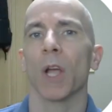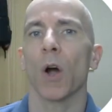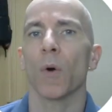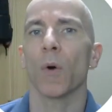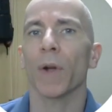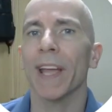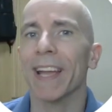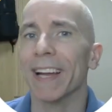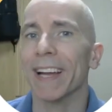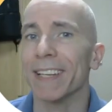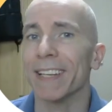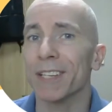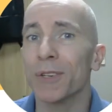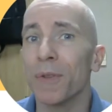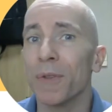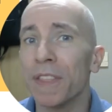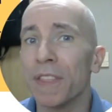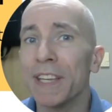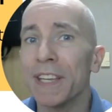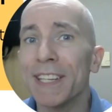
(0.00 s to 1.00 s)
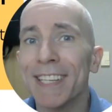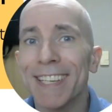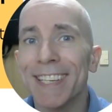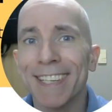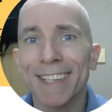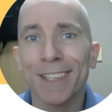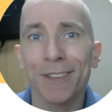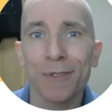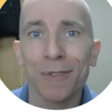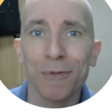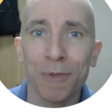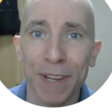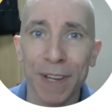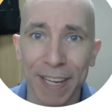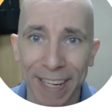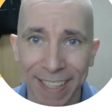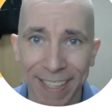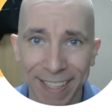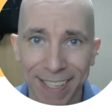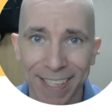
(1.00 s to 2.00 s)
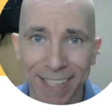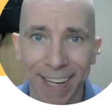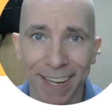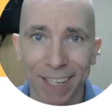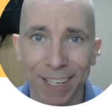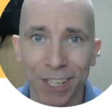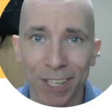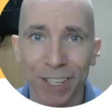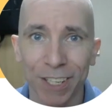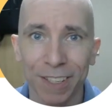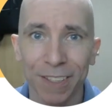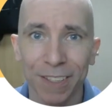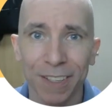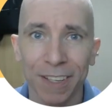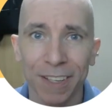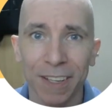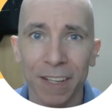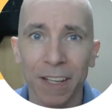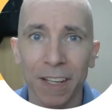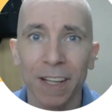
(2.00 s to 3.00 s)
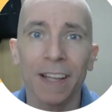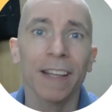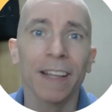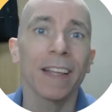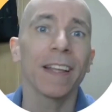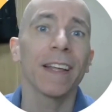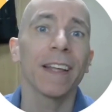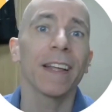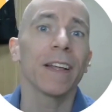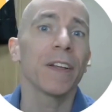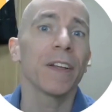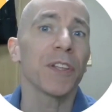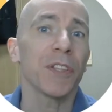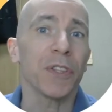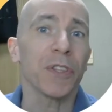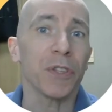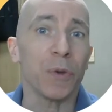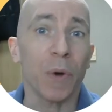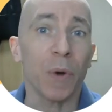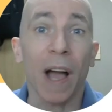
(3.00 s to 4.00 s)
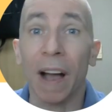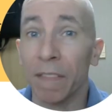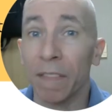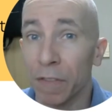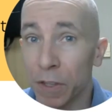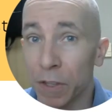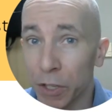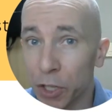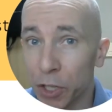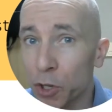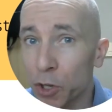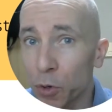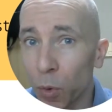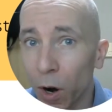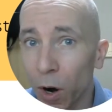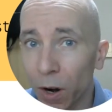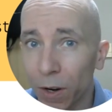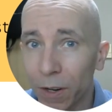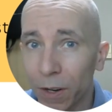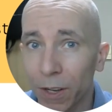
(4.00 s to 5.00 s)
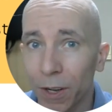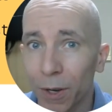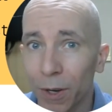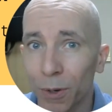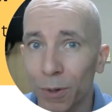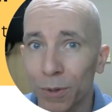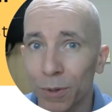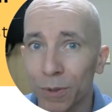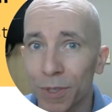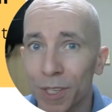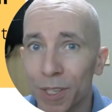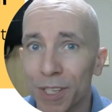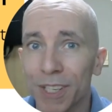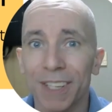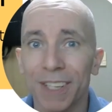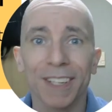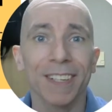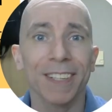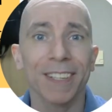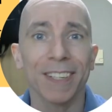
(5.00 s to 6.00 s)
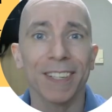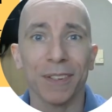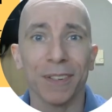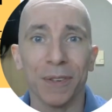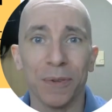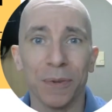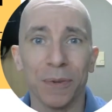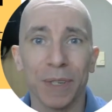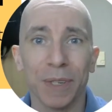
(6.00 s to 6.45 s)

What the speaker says: Okay guys, so this is the reading section. You have the QR codes to